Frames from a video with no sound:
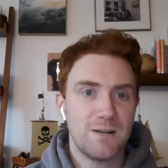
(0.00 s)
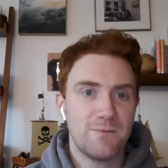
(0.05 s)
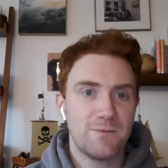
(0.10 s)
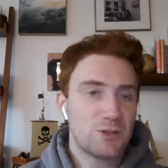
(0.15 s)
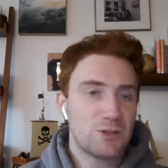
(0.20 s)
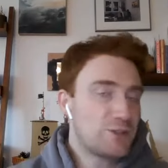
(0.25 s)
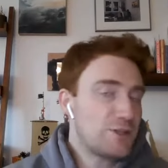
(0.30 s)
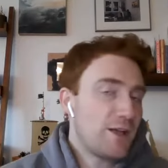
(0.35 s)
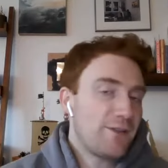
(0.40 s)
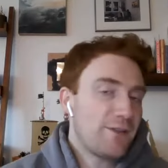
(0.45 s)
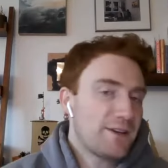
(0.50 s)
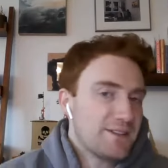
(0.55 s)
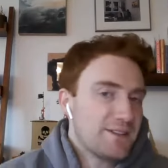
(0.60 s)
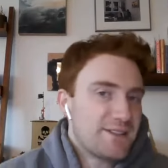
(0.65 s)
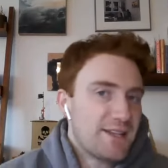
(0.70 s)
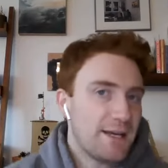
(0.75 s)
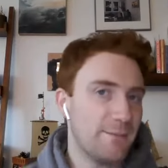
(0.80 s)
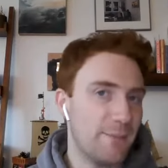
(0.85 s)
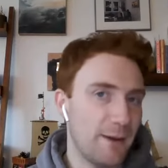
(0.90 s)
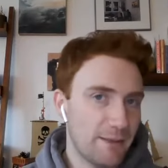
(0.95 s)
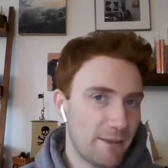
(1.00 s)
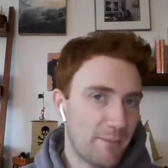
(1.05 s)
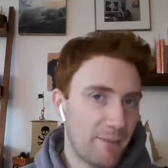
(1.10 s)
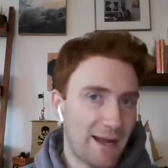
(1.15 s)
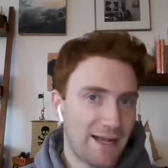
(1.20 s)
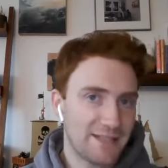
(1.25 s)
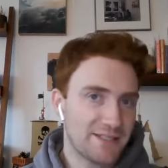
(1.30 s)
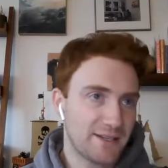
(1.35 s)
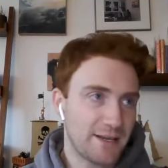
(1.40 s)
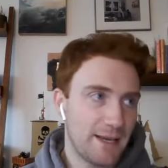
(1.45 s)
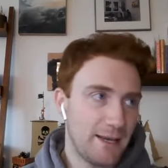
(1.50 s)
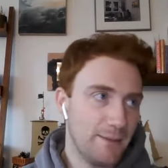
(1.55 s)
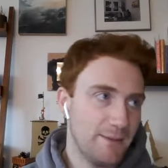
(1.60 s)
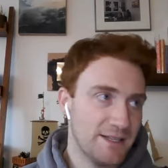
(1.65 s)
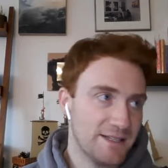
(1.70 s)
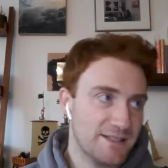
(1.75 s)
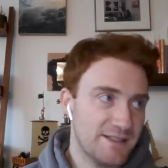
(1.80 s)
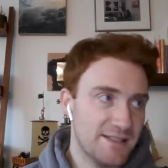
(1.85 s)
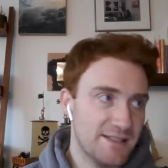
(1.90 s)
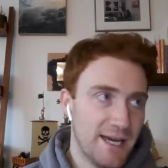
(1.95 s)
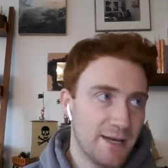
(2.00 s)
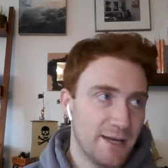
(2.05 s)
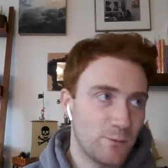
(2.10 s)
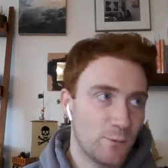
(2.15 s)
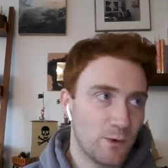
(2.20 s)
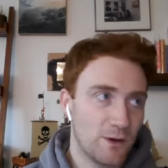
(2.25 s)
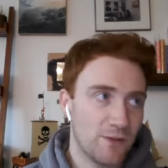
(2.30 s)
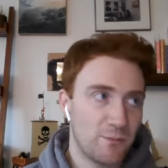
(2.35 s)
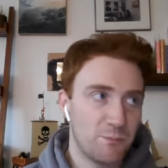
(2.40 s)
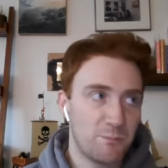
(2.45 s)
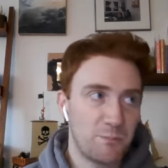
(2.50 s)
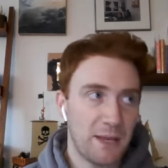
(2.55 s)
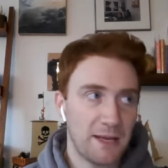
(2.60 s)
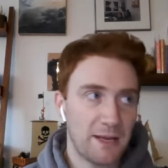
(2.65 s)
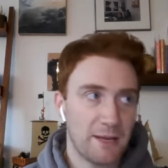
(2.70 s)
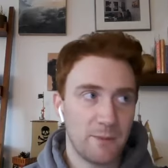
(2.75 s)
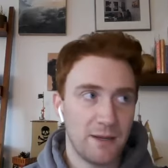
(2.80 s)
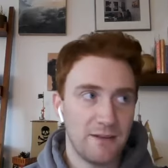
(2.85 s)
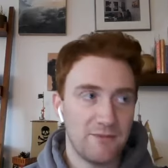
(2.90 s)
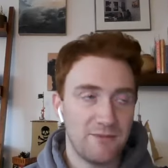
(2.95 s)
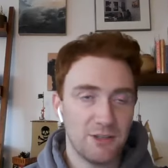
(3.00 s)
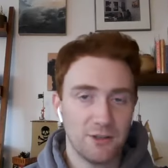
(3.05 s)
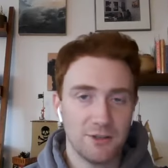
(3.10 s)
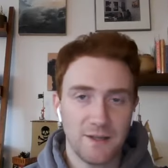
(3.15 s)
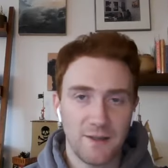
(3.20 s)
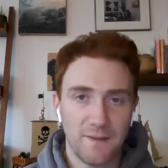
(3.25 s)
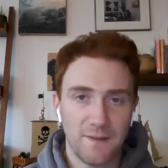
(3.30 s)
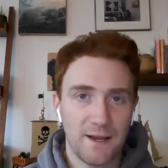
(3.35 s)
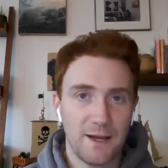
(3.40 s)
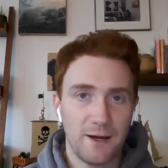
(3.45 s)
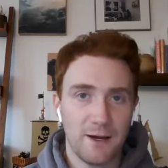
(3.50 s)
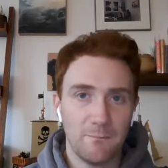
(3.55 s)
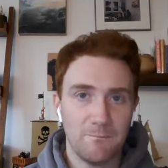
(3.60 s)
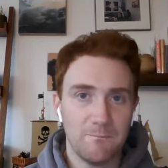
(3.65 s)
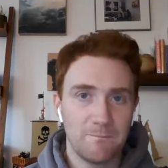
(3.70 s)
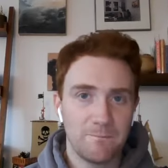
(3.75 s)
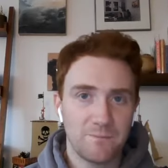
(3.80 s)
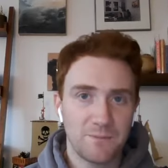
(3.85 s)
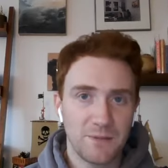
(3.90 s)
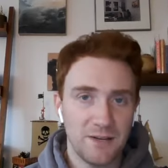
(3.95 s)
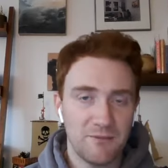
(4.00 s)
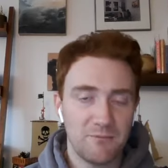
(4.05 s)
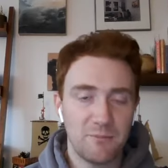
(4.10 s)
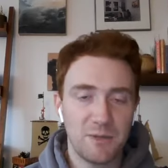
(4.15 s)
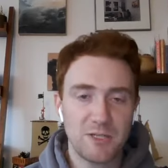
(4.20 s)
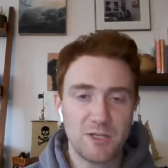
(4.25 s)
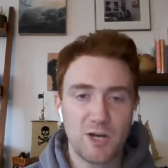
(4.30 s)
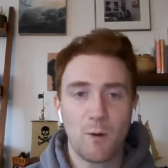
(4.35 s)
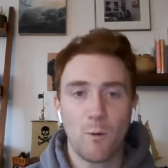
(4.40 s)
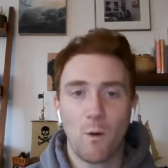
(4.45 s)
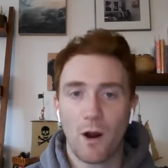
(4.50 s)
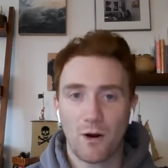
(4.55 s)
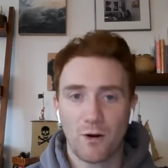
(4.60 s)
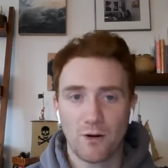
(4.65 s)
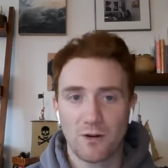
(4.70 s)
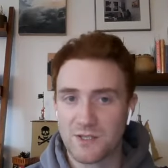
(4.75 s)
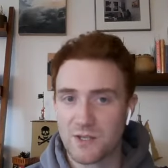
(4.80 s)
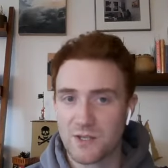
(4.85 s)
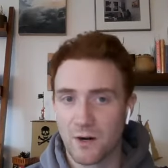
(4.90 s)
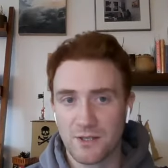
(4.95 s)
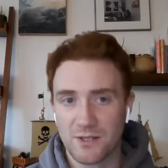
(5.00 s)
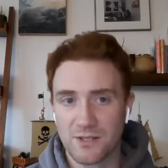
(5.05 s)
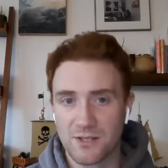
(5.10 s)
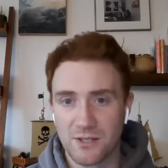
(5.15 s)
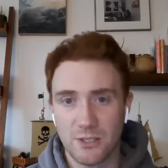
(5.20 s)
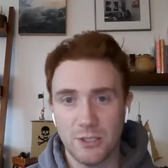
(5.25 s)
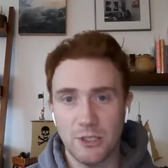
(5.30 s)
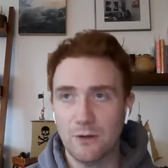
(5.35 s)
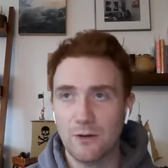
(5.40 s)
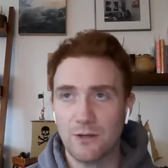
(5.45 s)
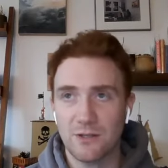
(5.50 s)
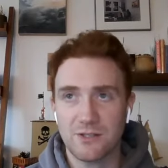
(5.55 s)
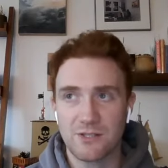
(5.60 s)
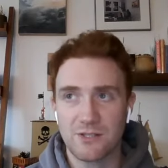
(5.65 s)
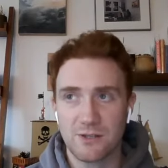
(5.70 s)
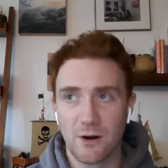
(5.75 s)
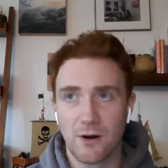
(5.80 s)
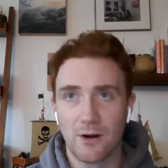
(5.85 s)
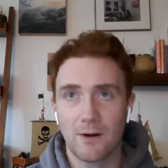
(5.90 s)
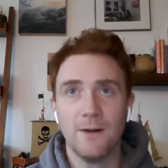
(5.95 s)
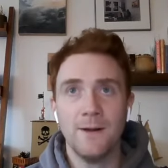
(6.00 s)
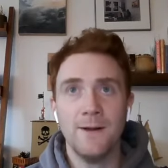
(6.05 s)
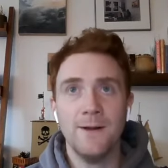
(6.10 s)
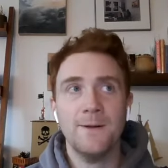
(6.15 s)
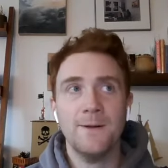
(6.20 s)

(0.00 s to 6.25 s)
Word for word: there's nothing to say about the passing game; it's dead with Baker Mayfield at the helm. If PJ Walker starts, then you can start